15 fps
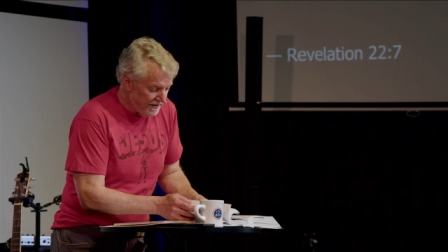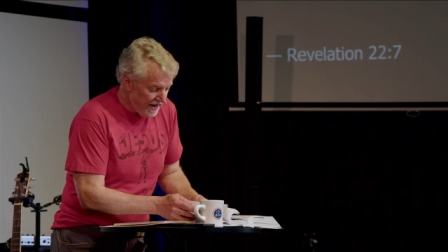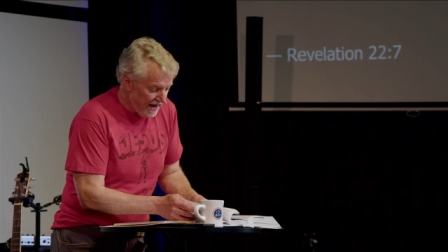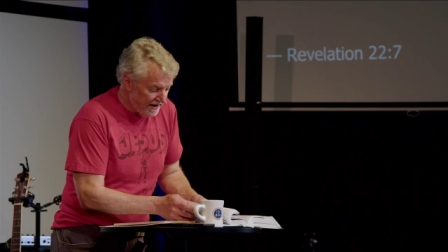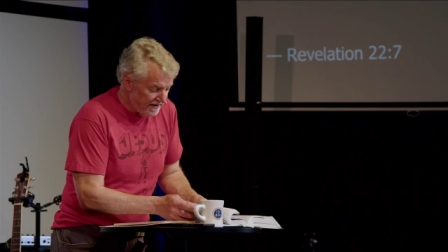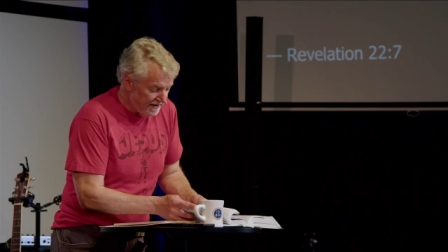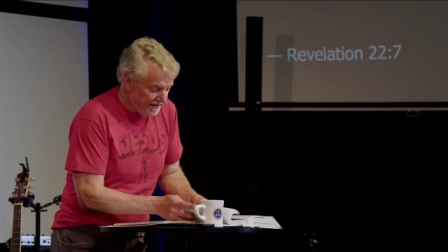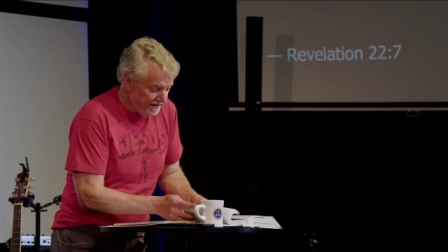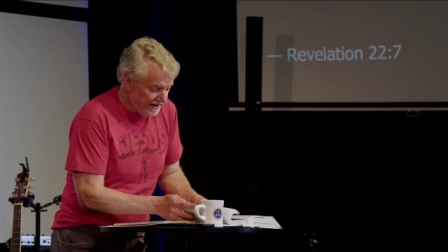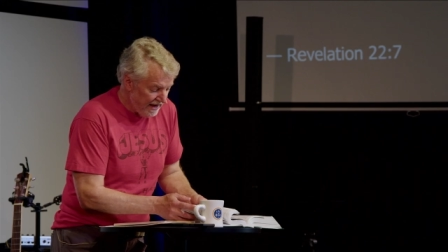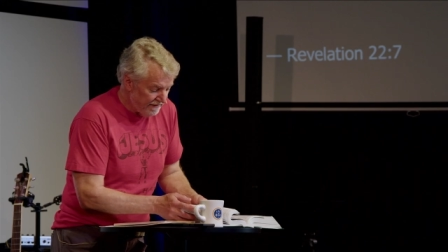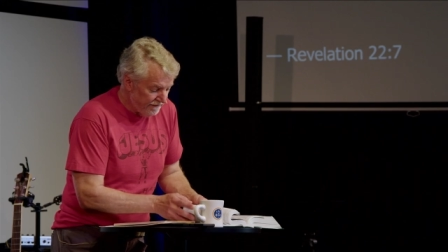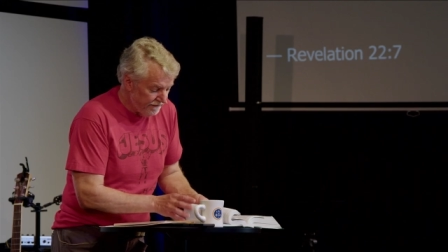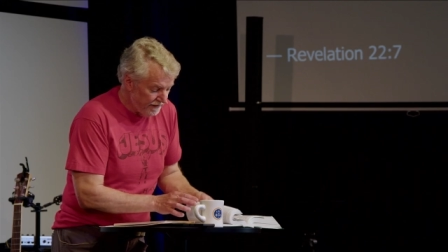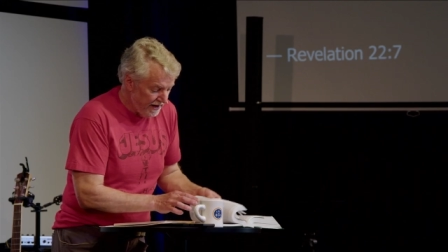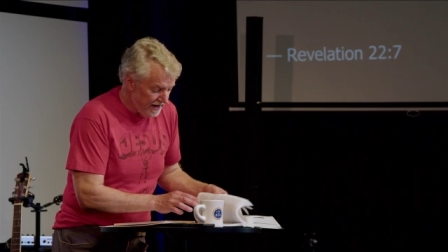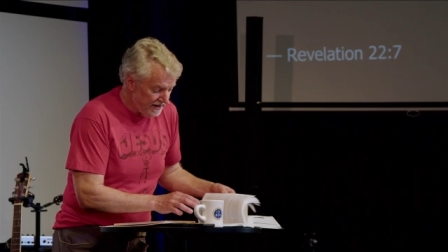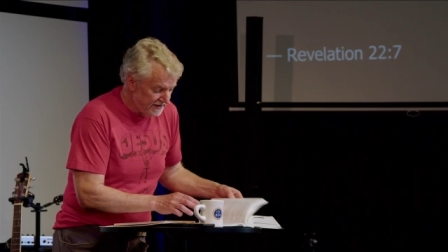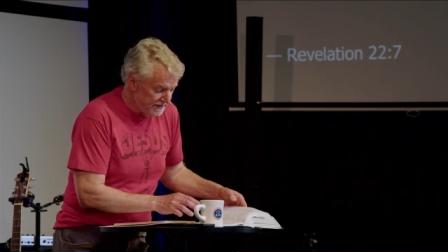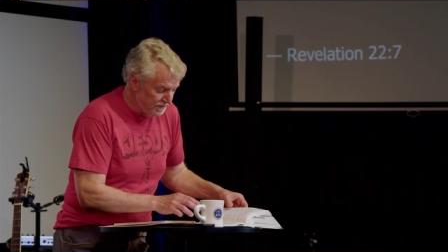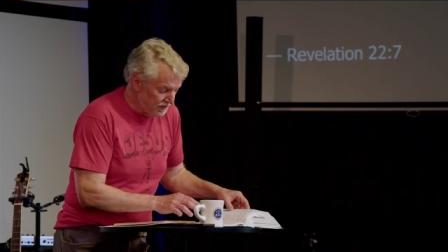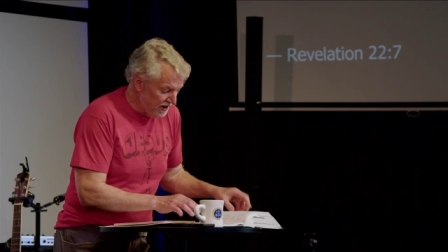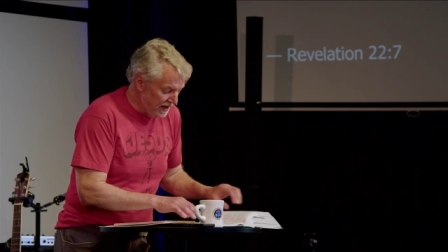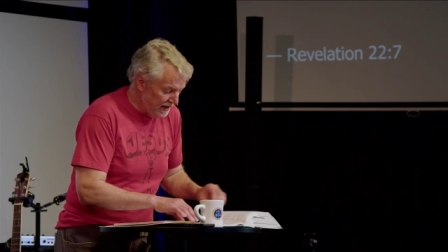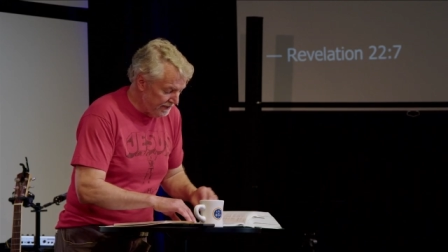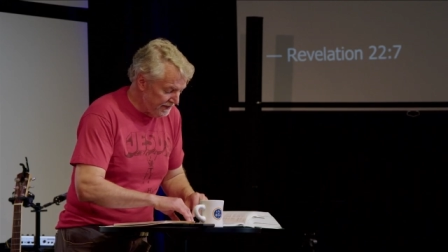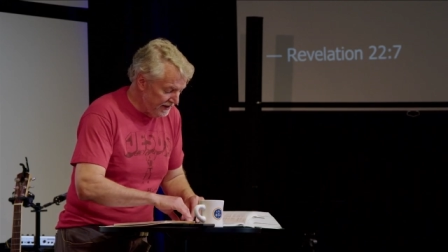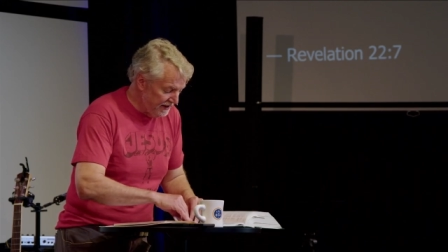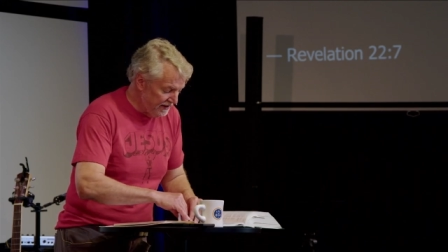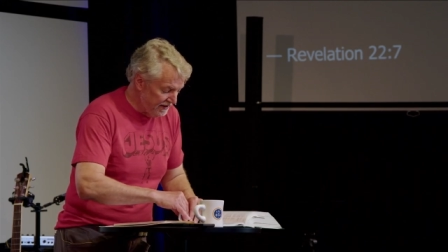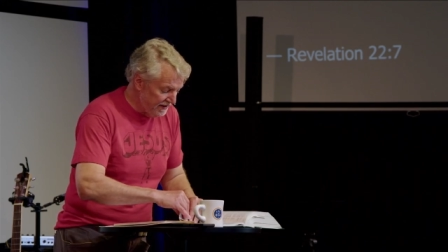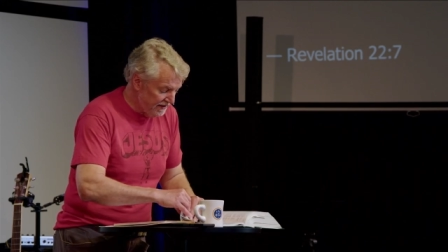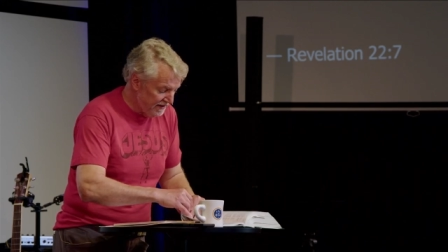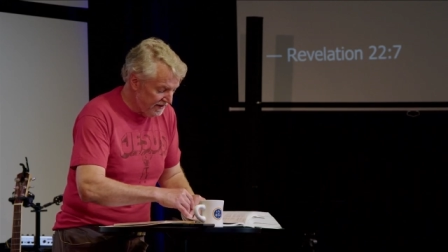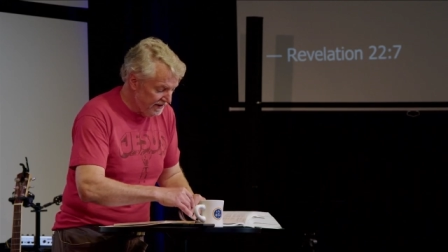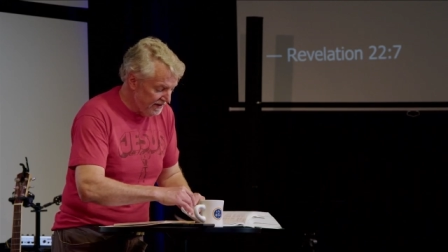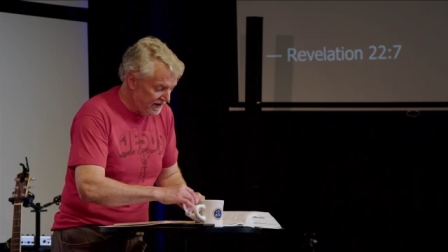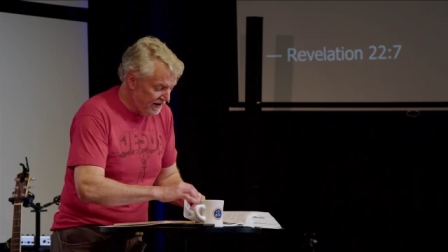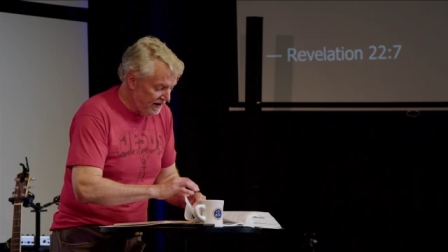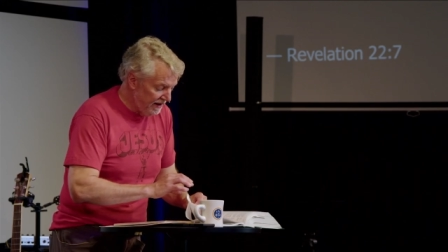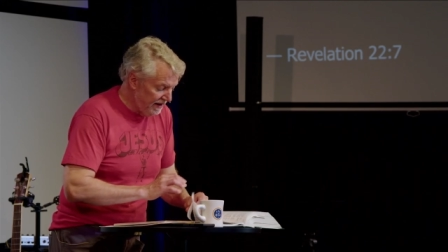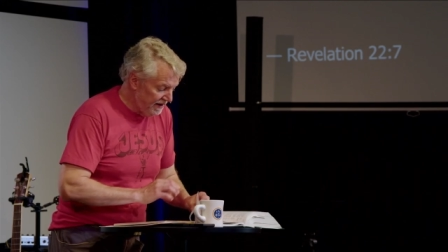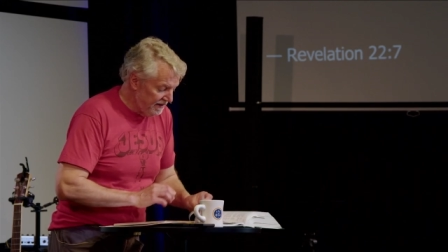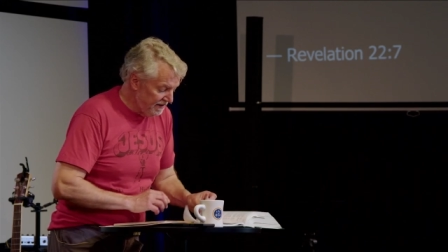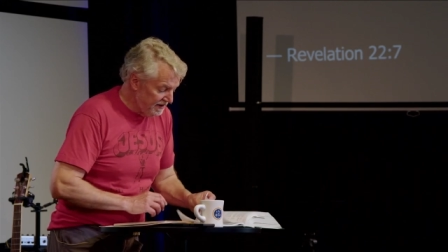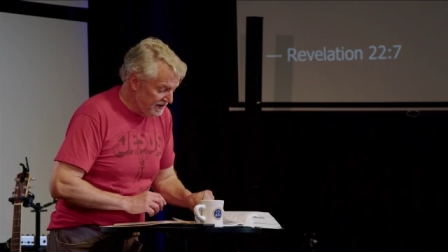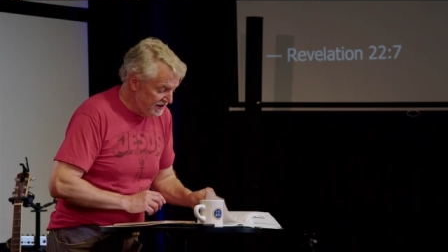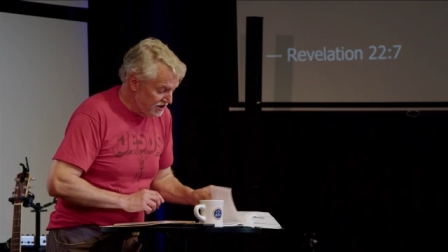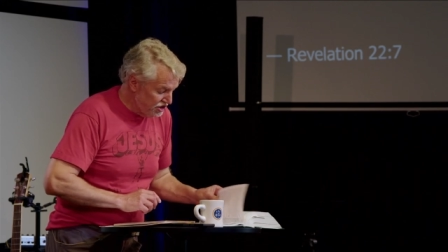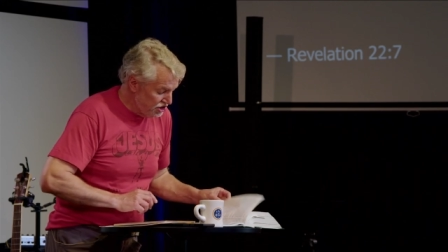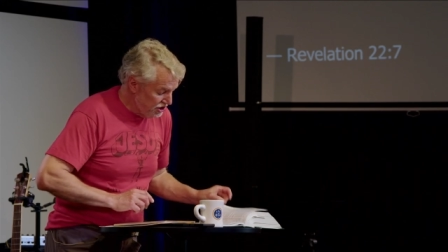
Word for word: that, that phrase brought up in, in